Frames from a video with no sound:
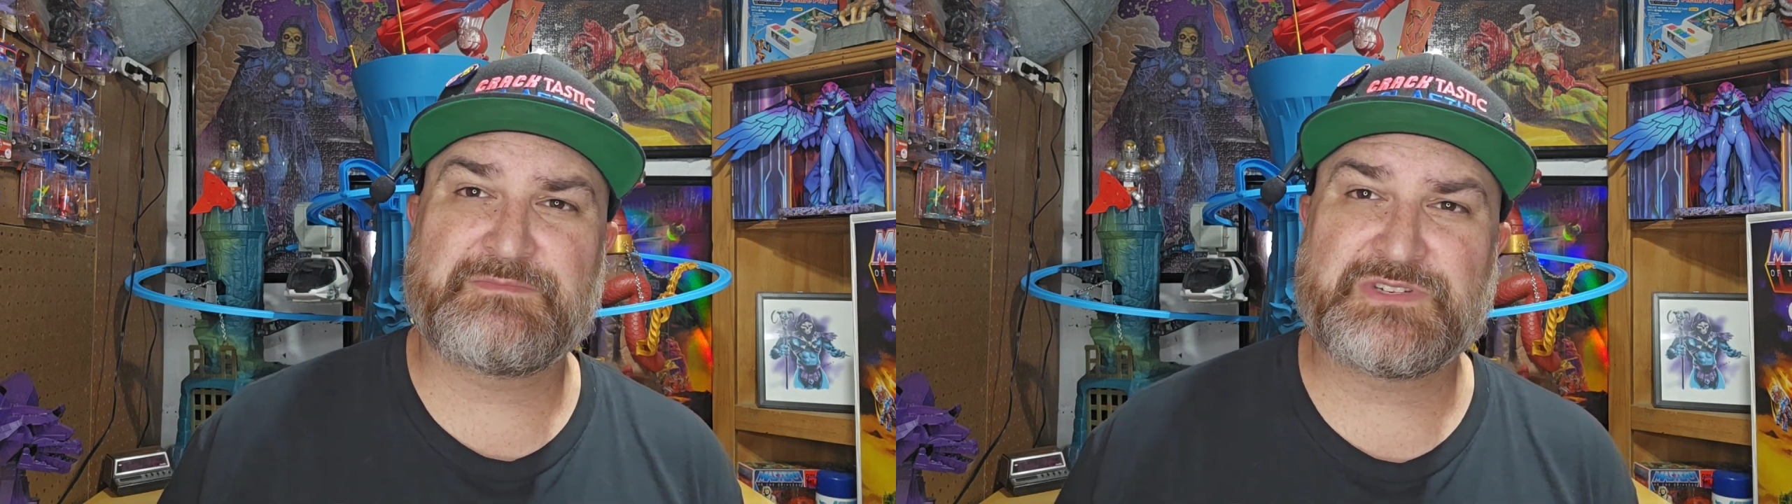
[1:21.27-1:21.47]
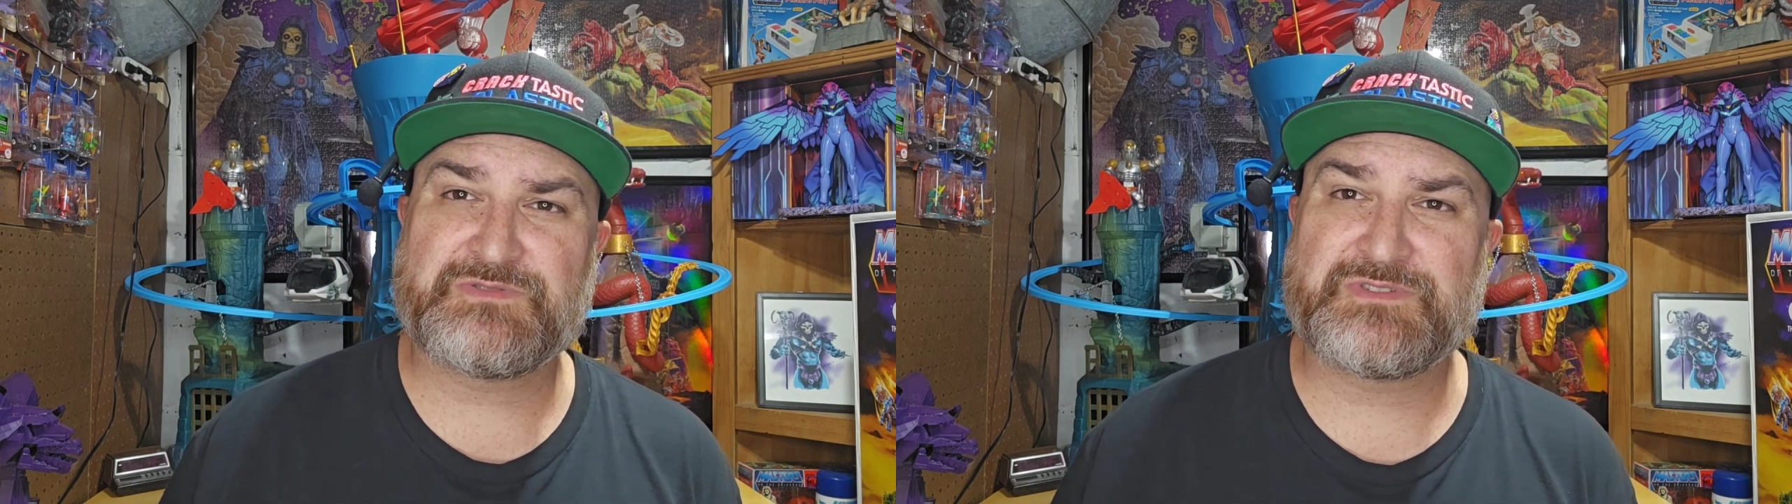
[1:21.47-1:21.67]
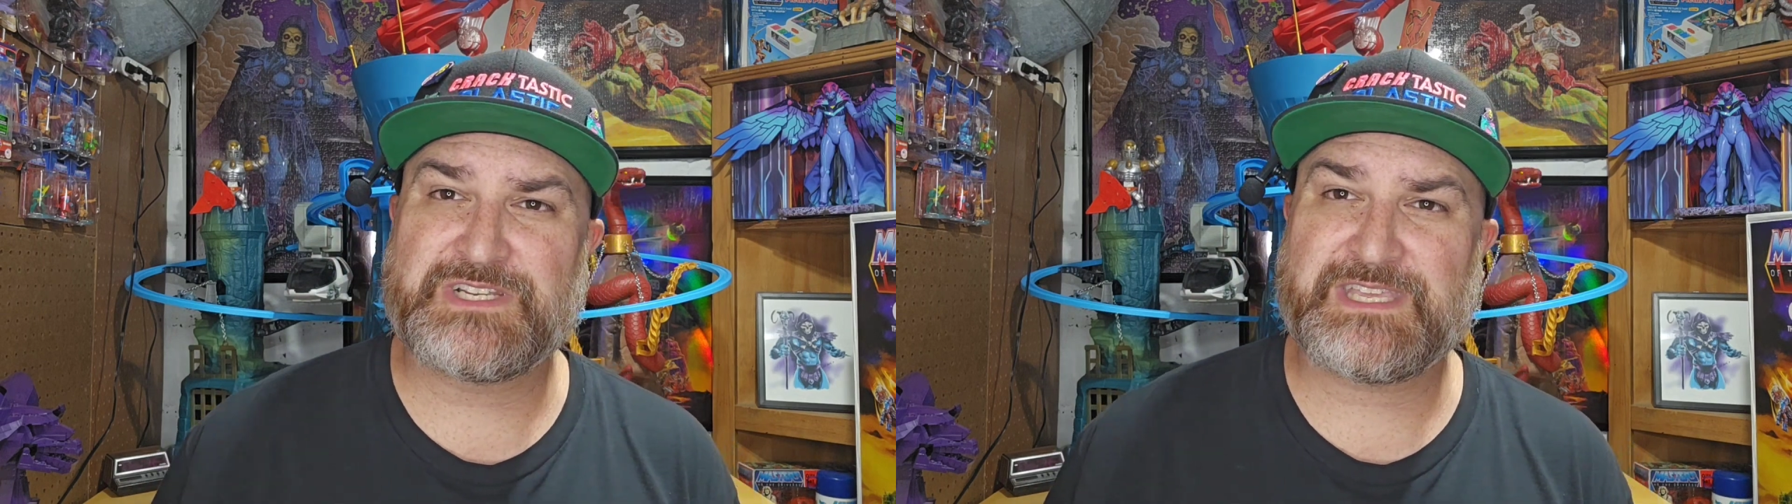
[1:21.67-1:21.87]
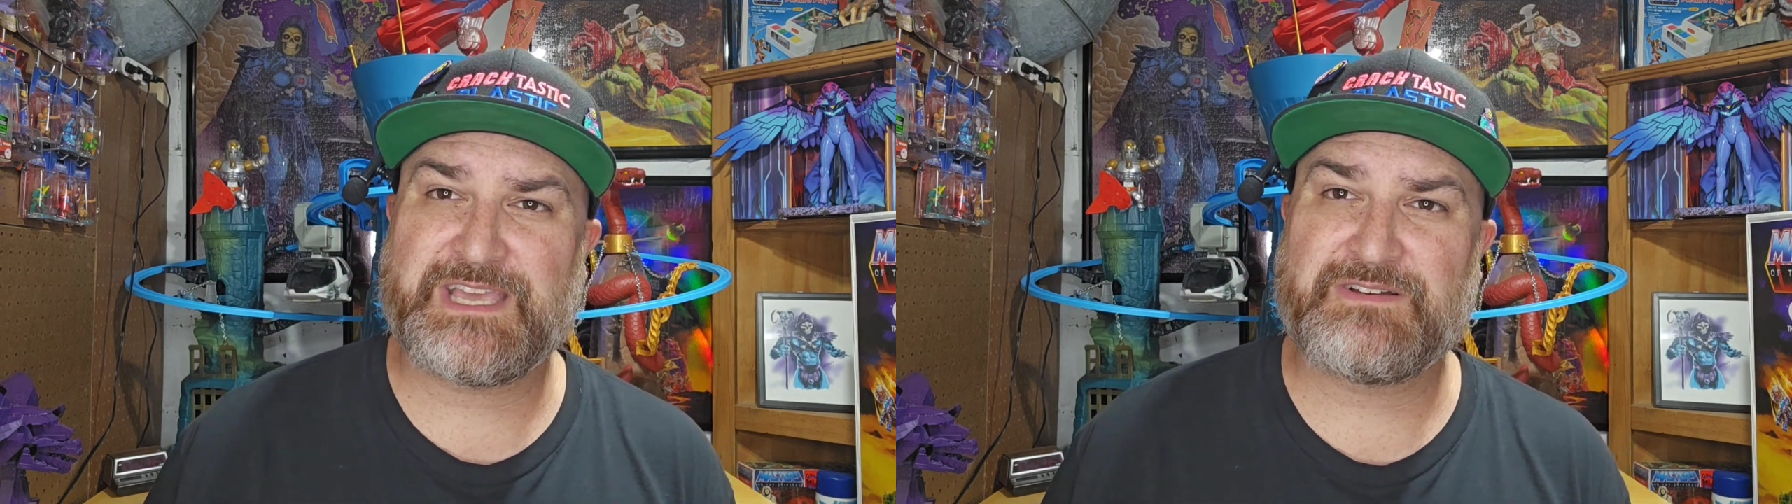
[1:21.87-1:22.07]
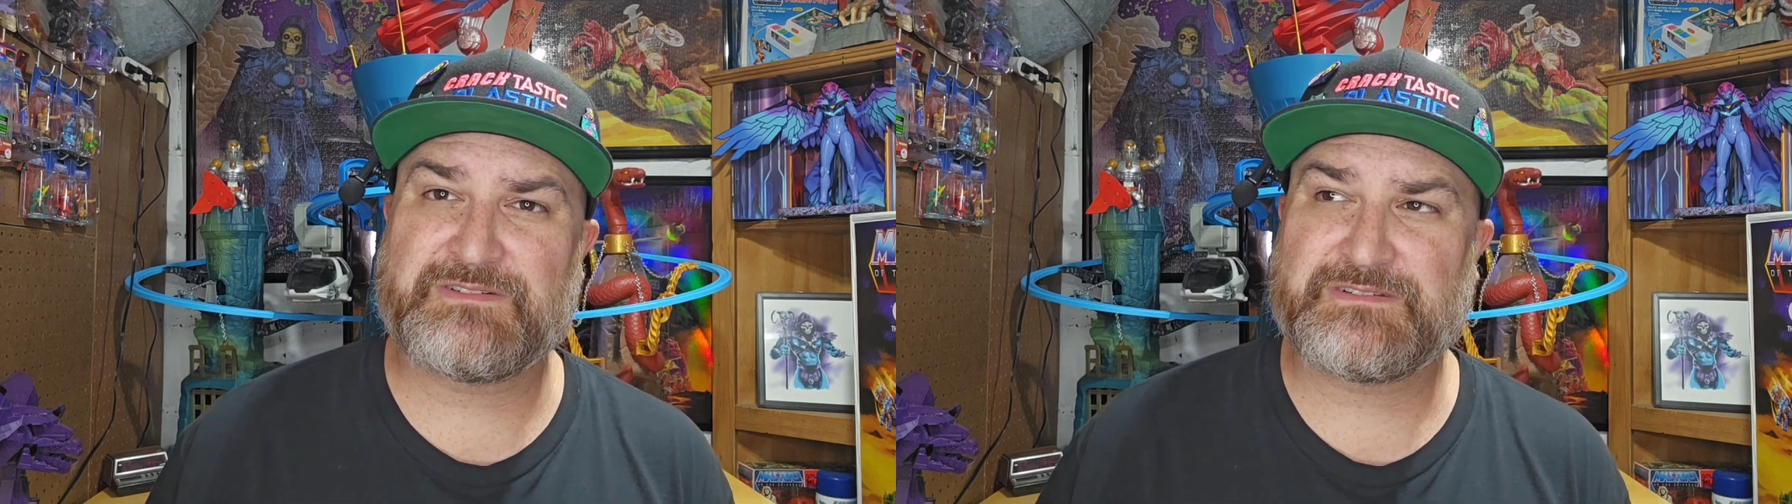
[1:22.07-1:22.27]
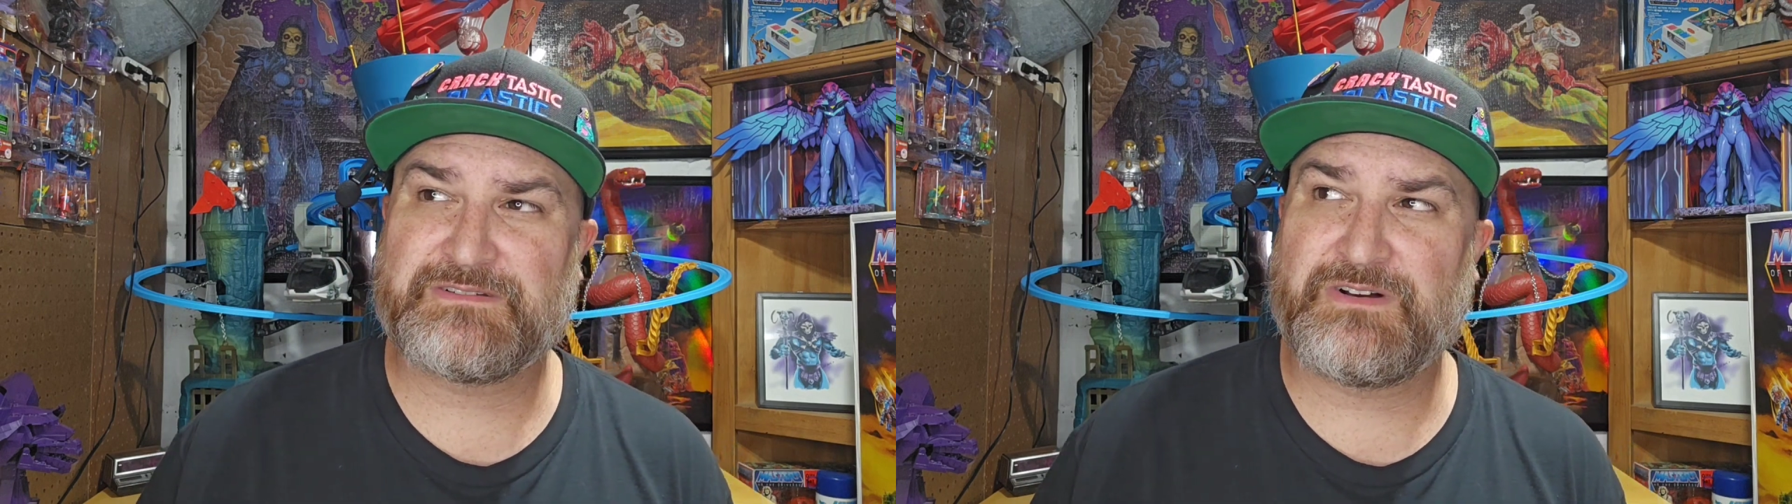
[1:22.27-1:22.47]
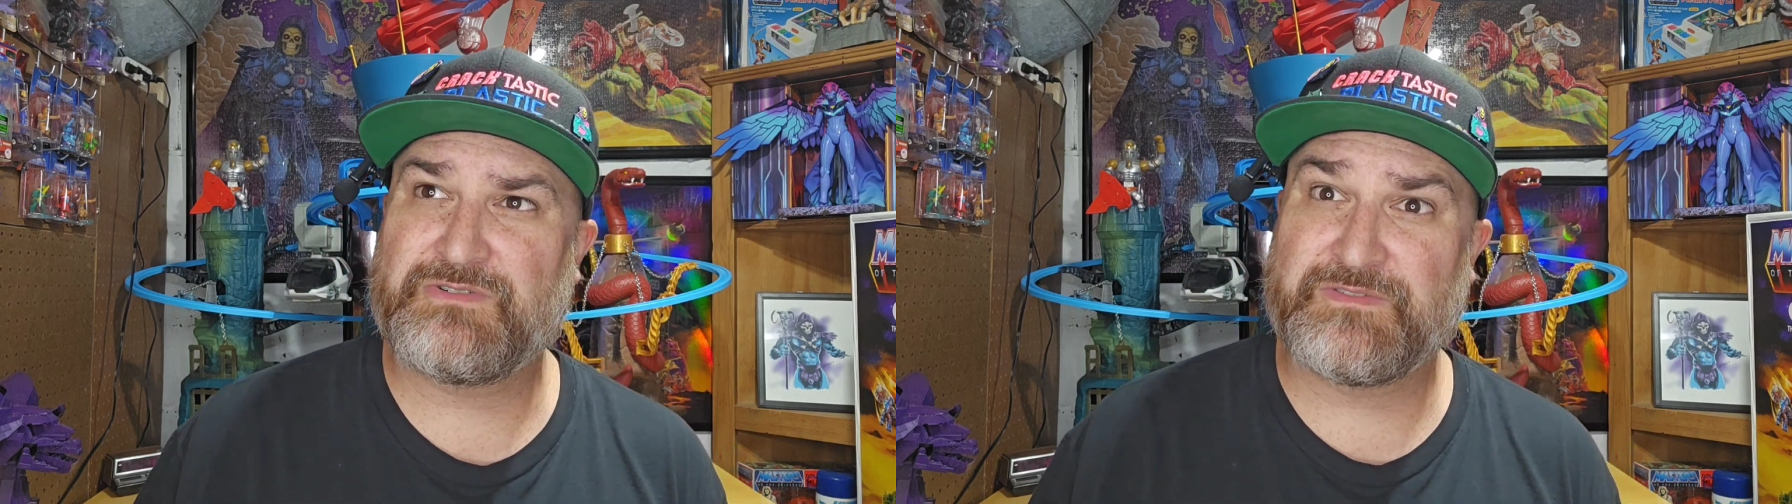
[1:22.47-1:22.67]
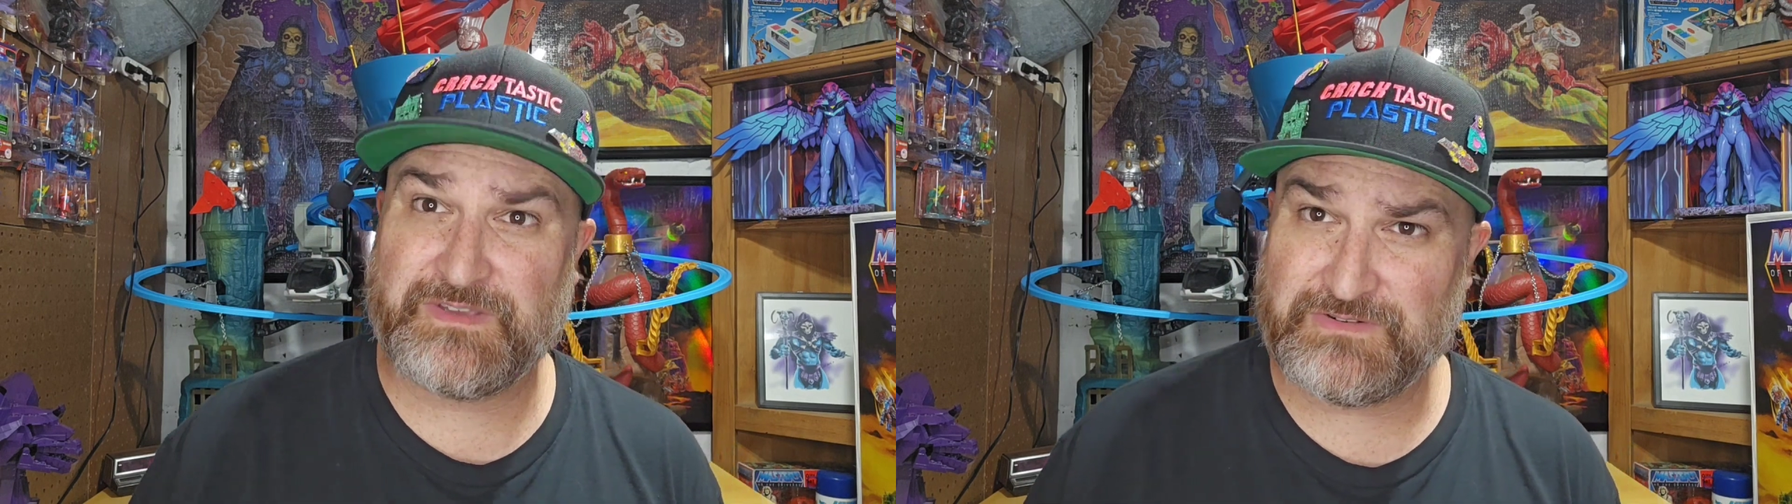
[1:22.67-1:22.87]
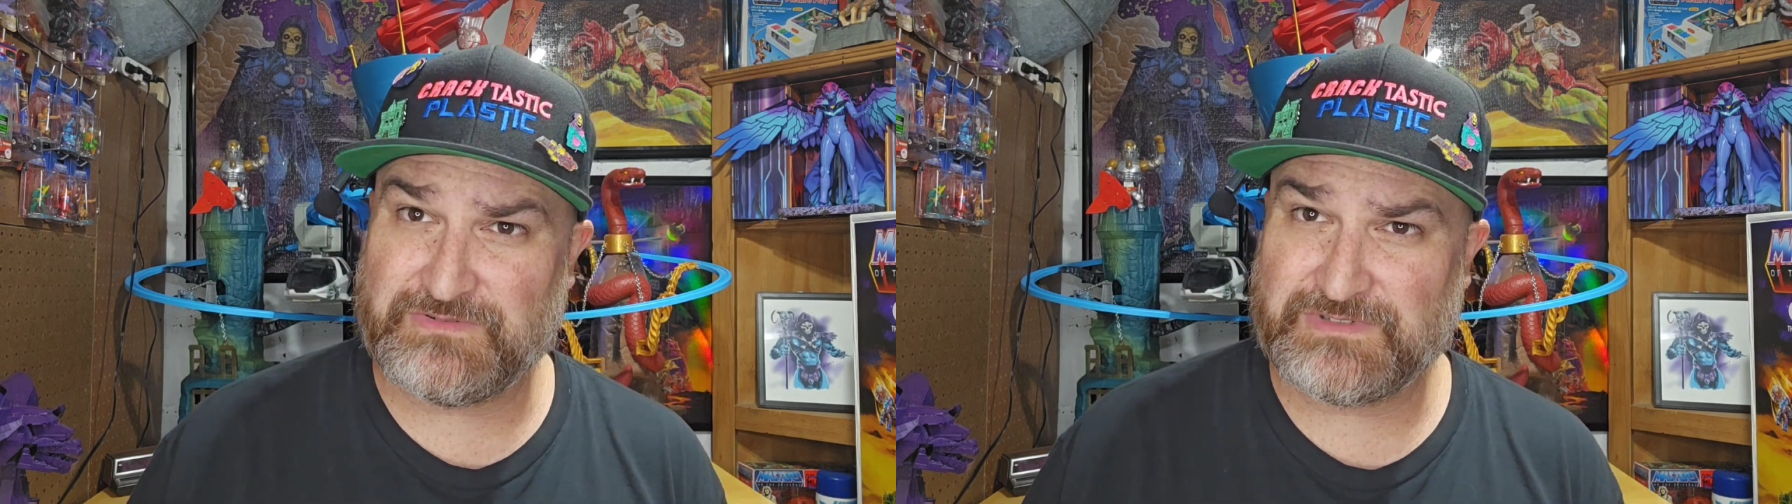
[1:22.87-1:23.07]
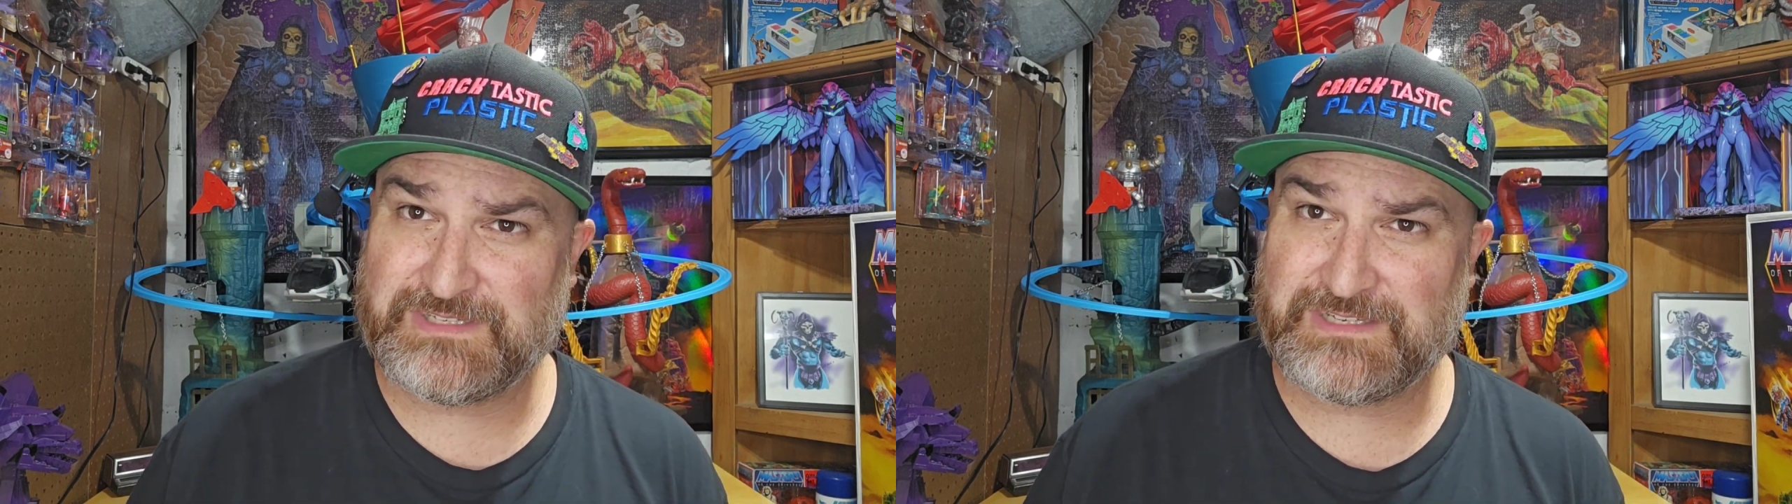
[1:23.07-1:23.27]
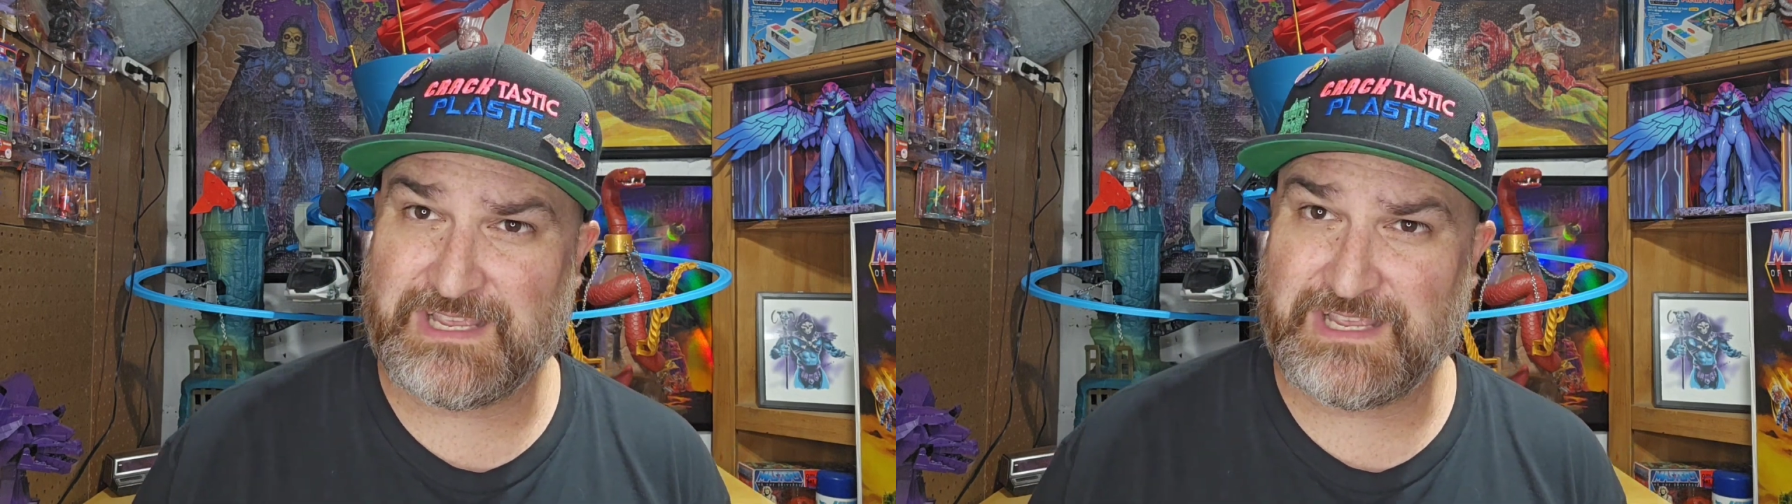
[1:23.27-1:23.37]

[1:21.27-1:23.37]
Be sure to check out all of those,